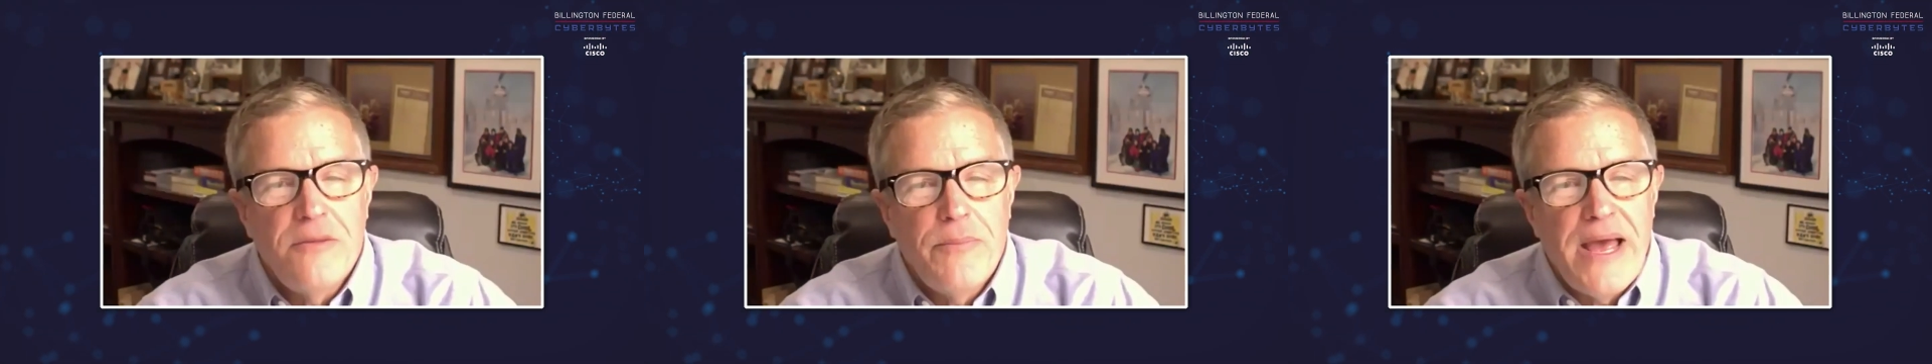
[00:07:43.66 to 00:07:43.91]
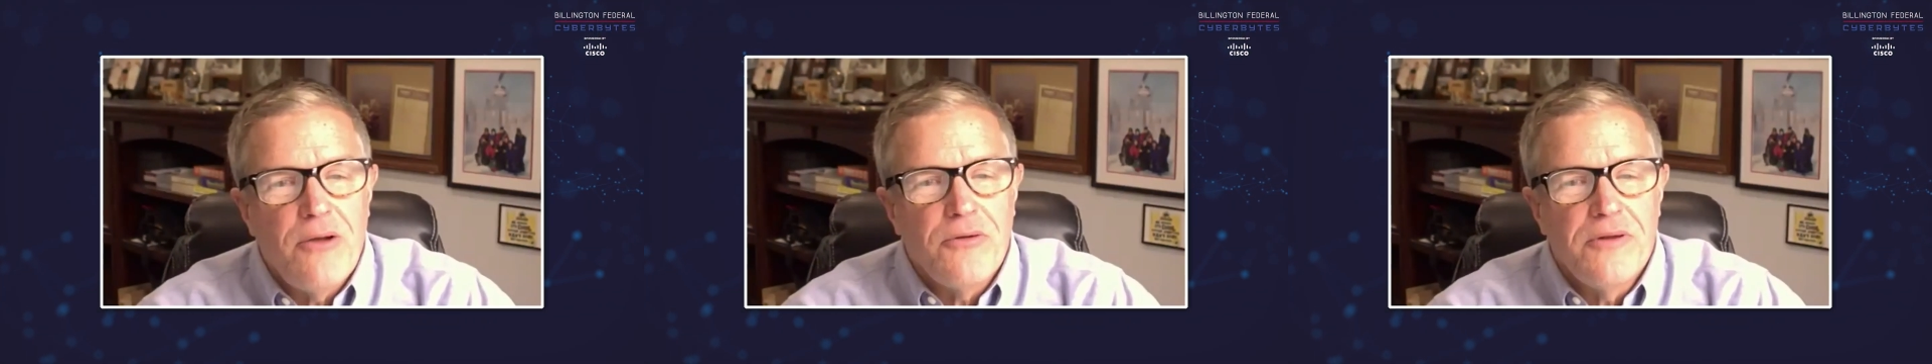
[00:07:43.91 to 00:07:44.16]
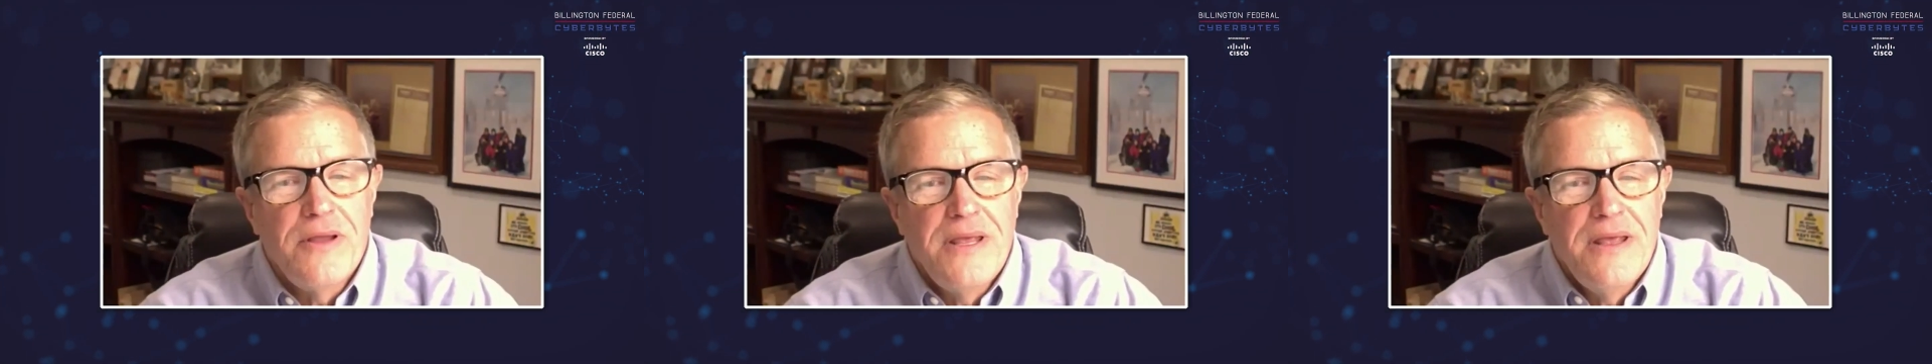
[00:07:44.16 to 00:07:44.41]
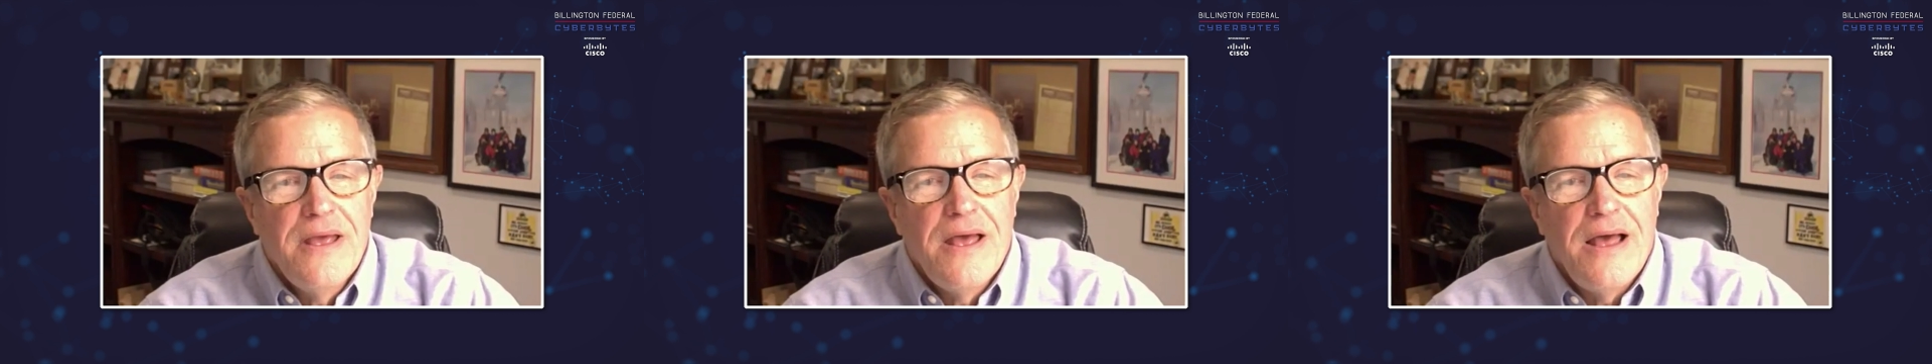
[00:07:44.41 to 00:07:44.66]
about
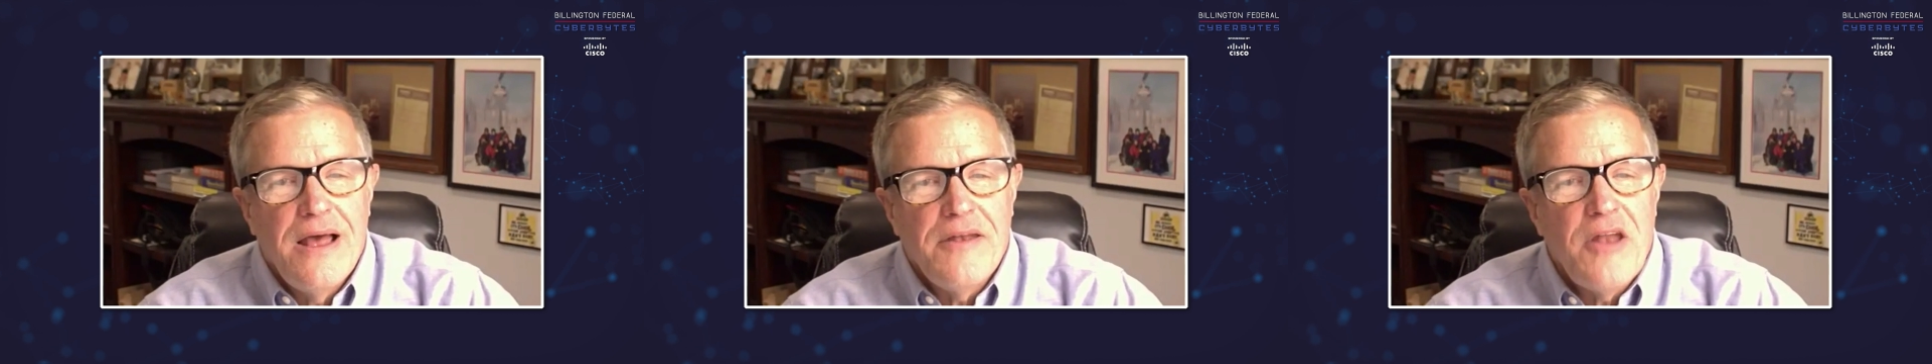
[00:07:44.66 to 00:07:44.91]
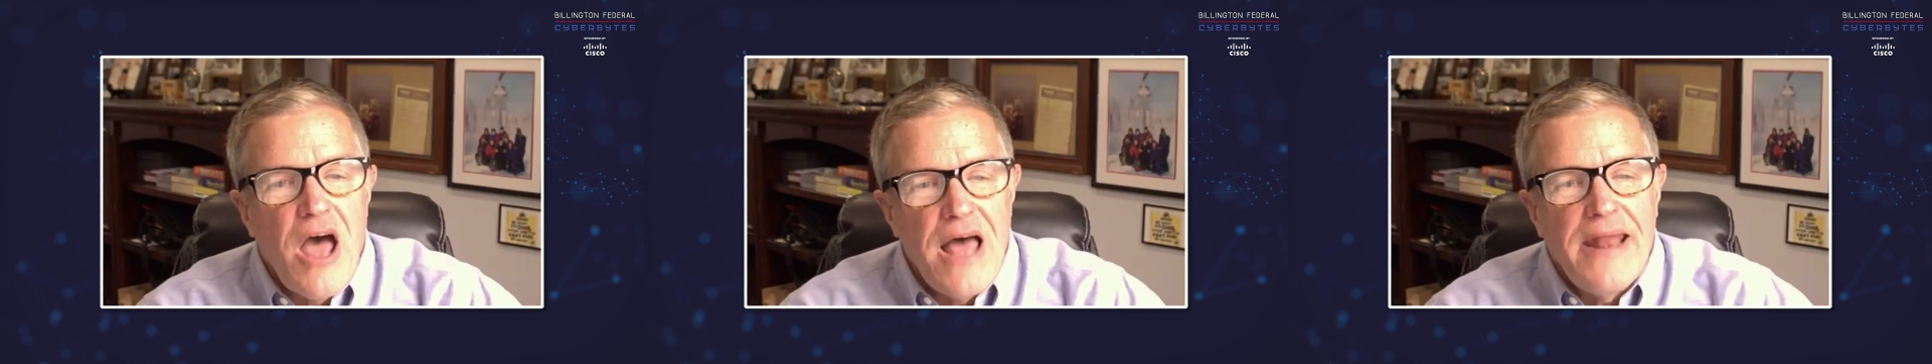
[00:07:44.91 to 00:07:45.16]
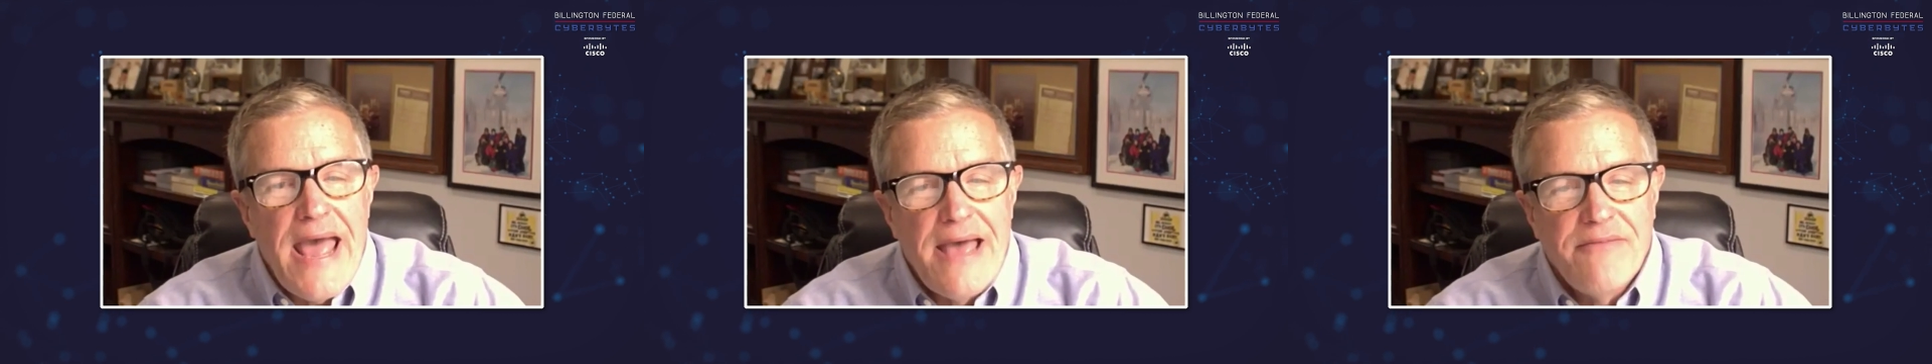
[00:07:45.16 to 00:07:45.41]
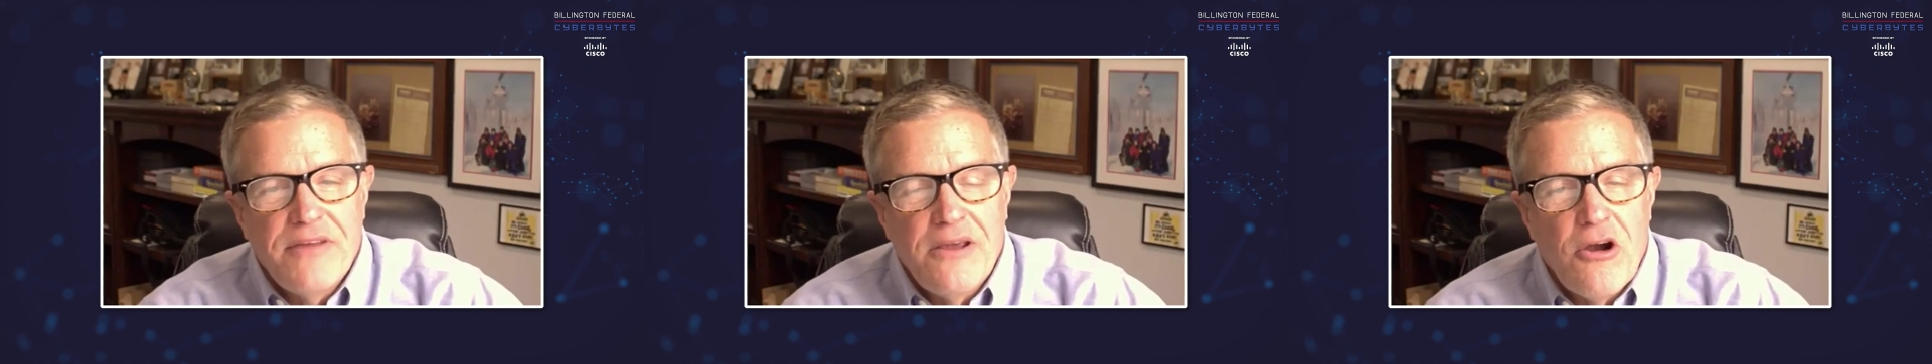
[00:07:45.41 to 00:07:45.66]
not
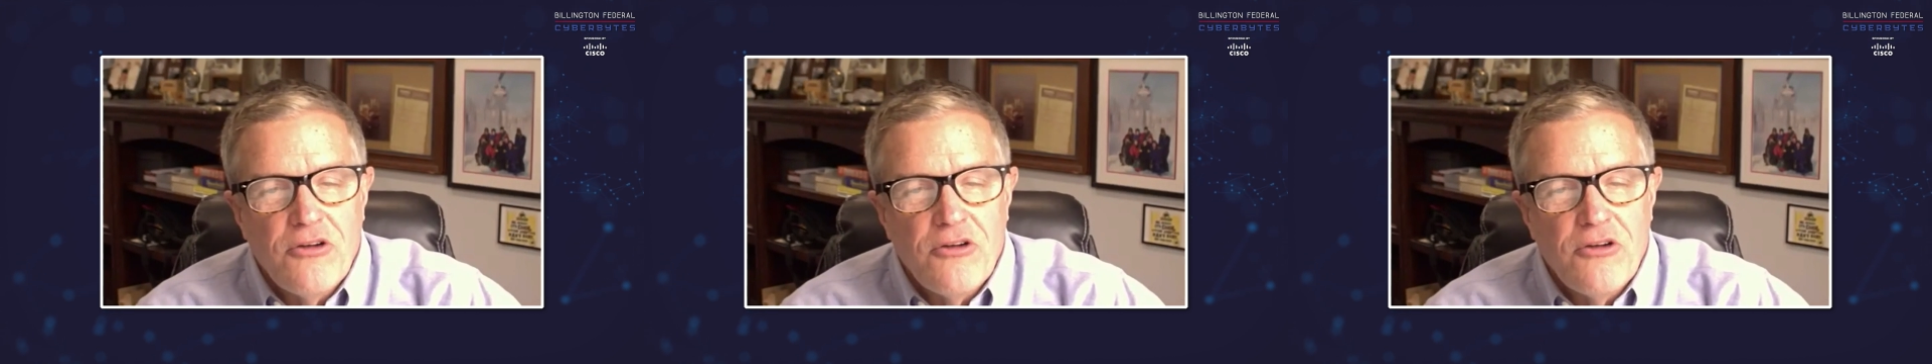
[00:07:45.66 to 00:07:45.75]
having our